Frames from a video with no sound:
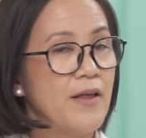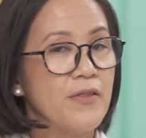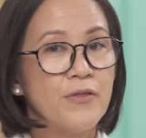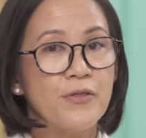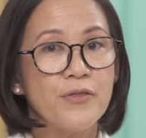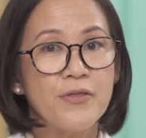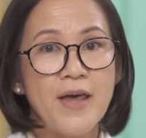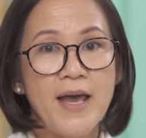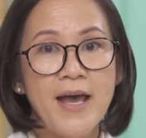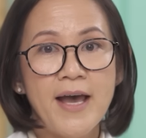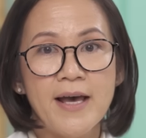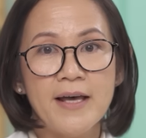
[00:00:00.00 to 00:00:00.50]

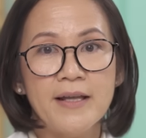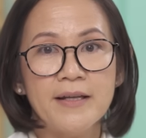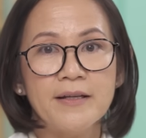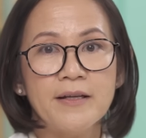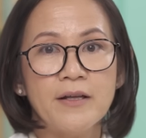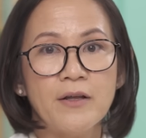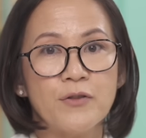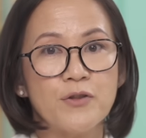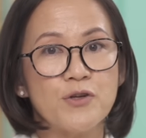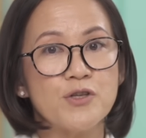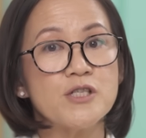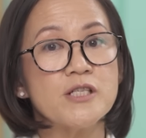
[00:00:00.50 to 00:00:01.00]
and then
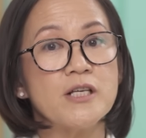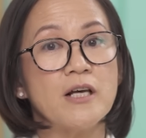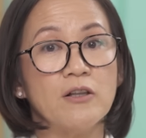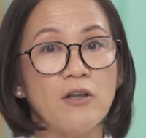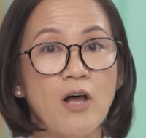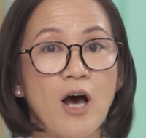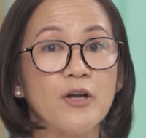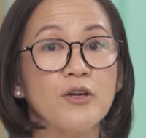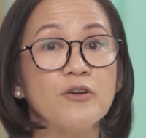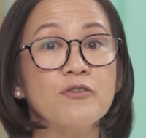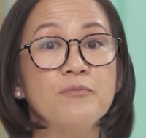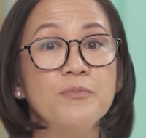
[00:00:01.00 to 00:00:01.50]
there's a
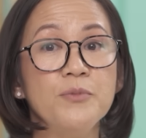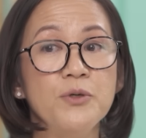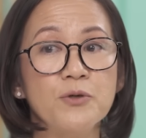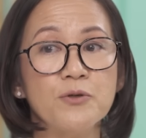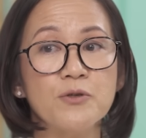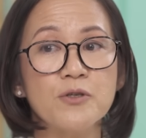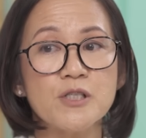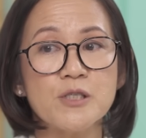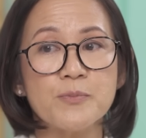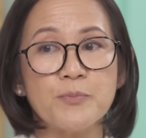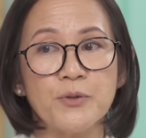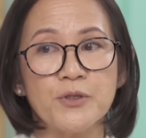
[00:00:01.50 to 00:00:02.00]
lot of
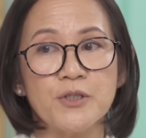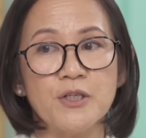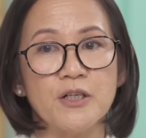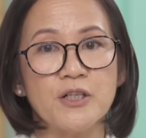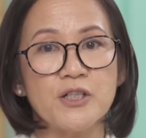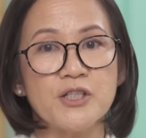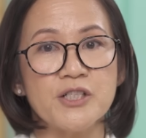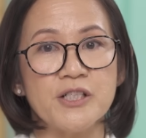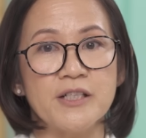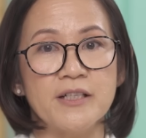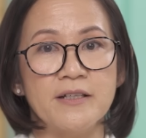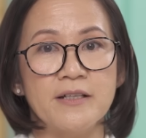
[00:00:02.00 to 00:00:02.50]
mucus
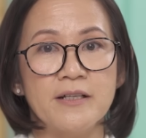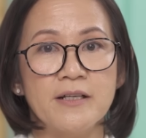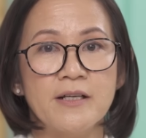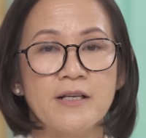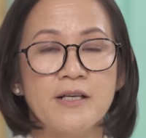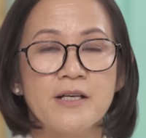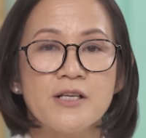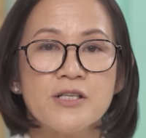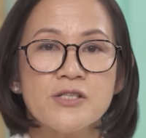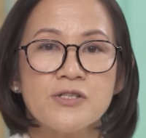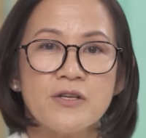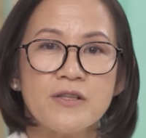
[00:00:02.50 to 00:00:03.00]
production.
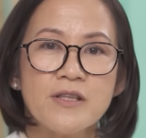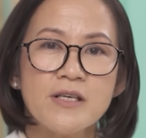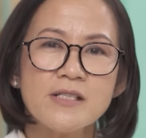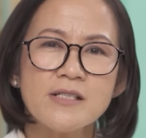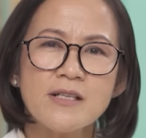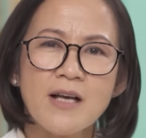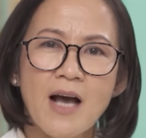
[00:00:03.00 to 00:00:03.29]
So this